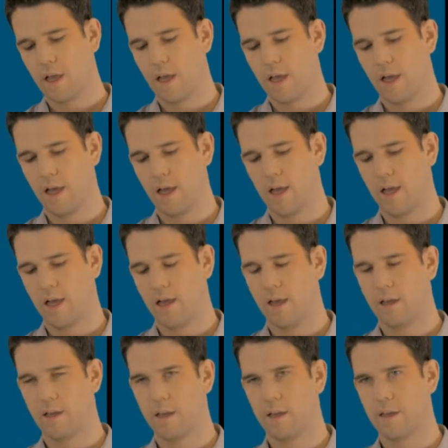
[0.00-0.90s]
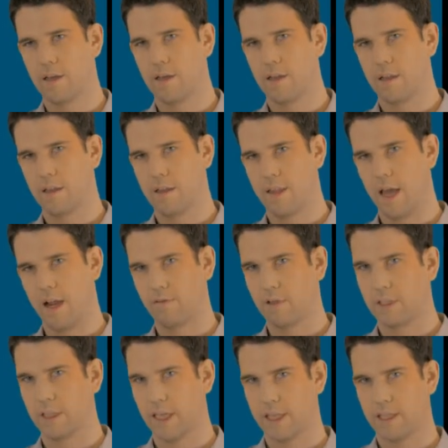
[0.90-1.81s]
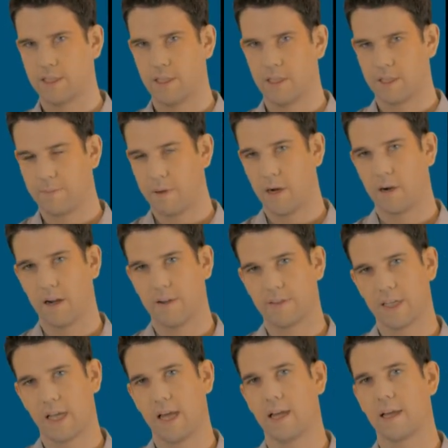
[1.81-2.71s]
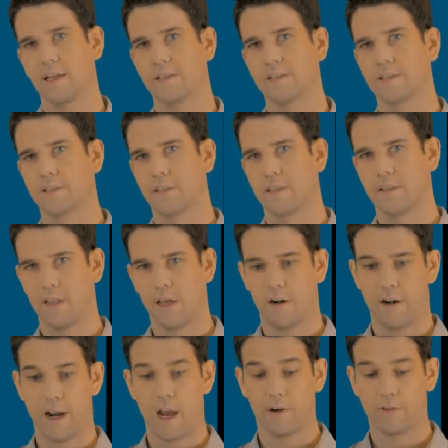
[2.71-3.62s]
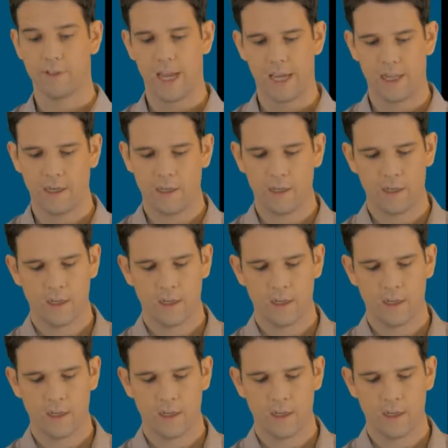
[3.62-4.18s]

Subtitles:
that relate to these paragraph tags that are now read.